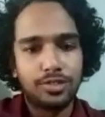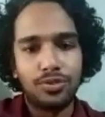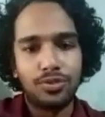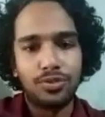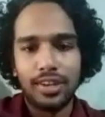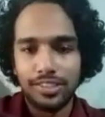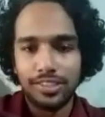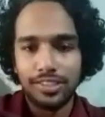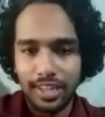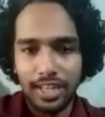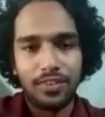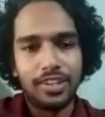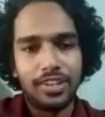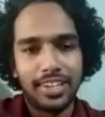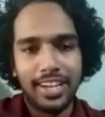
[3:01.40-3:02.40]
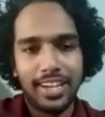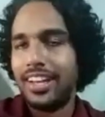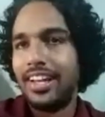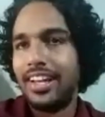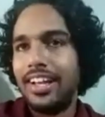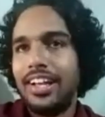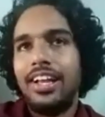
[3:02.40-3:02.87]
entries once again, once again.
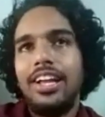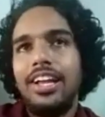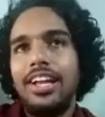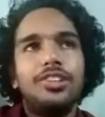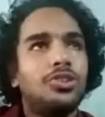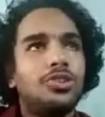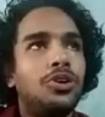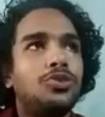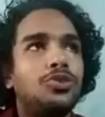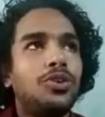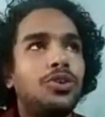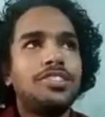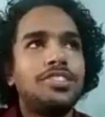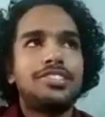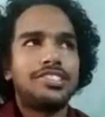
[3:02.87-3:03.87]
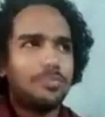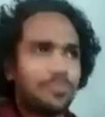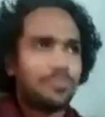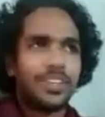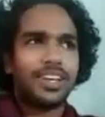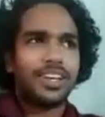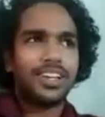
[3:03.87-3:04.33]
So it was
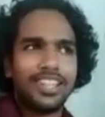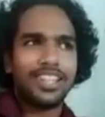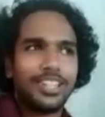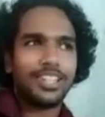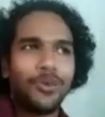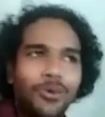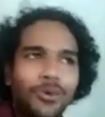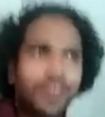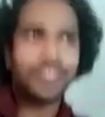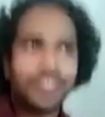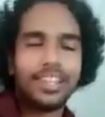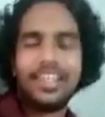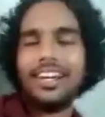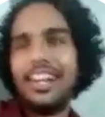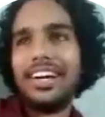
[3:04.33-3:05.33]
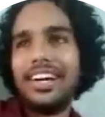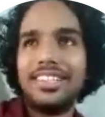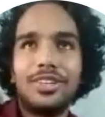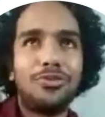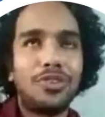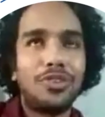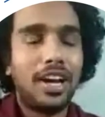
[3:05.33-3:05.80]
not uh,
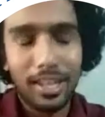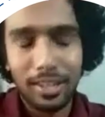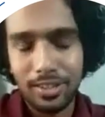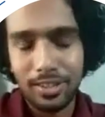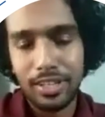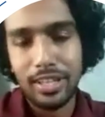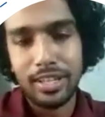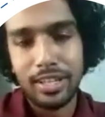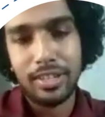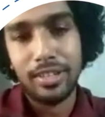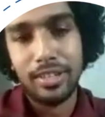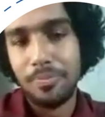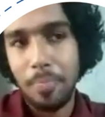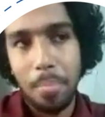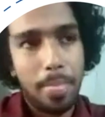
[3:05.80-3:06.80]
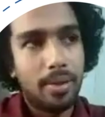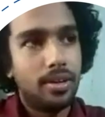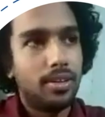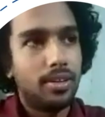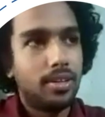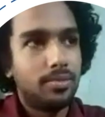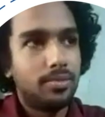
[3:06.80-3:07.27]
the, I, the
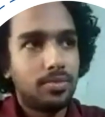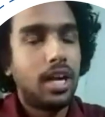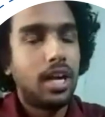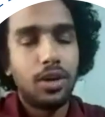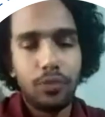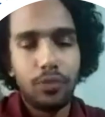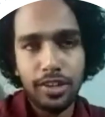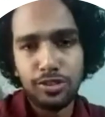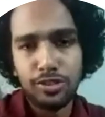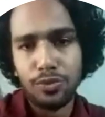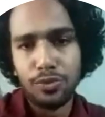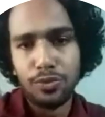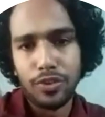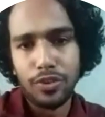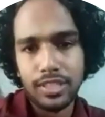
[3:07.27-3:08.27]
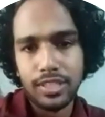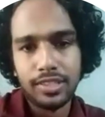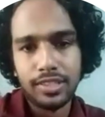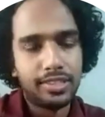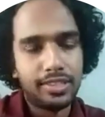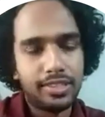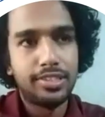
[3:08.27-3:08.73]
advice to freshers
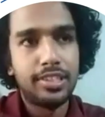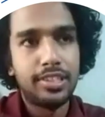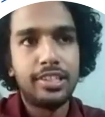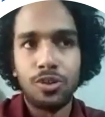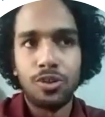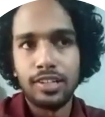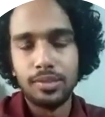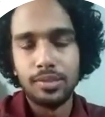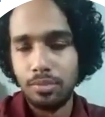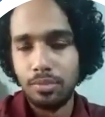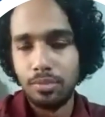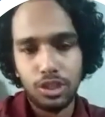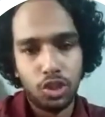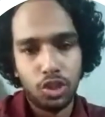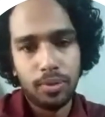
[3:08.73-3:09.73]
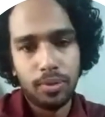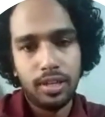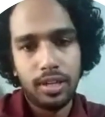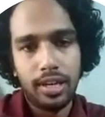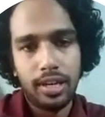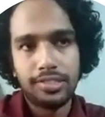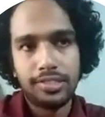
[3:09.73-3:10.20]
is it's not a simple job,
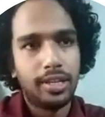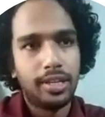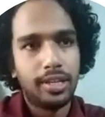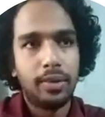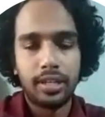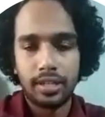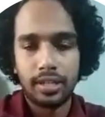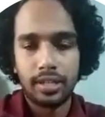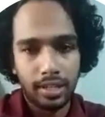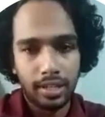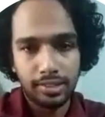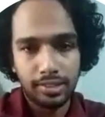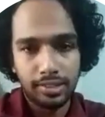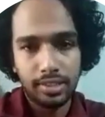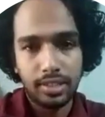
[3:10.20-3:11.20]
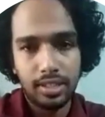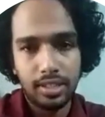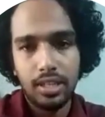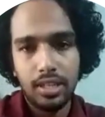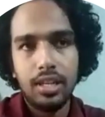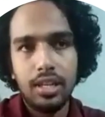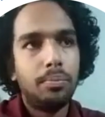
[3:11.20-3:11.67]
it's a big task.
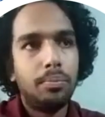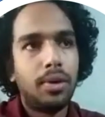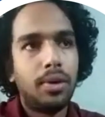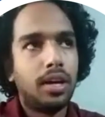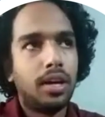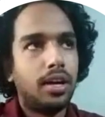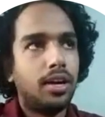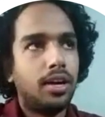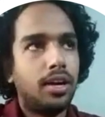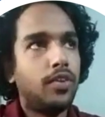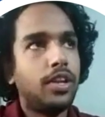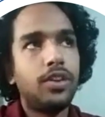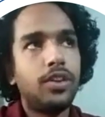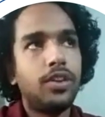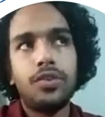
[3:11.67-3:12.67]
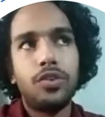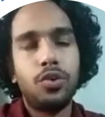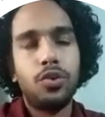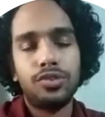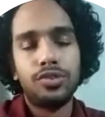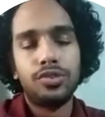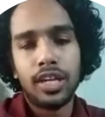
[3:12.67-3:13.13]
But uh, when
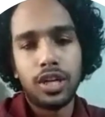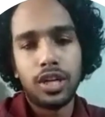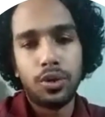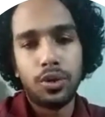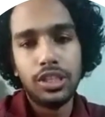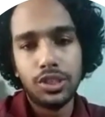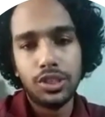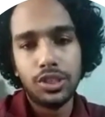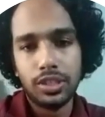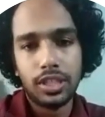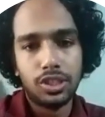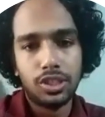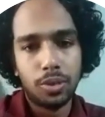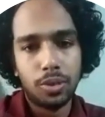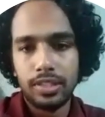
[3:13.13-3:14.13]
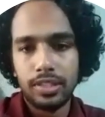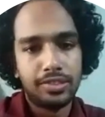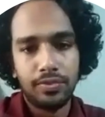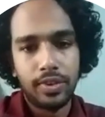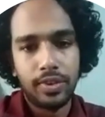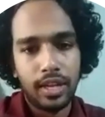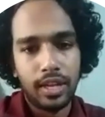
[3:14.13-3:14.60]
you started enjoying the job, it's
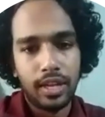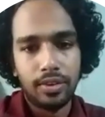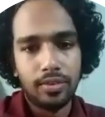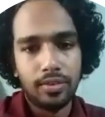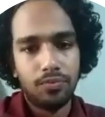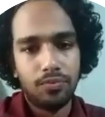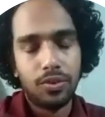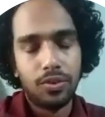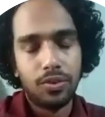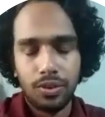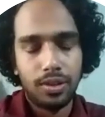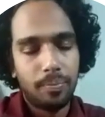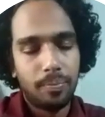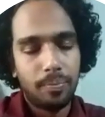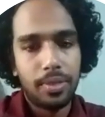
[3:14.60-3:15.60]
very good.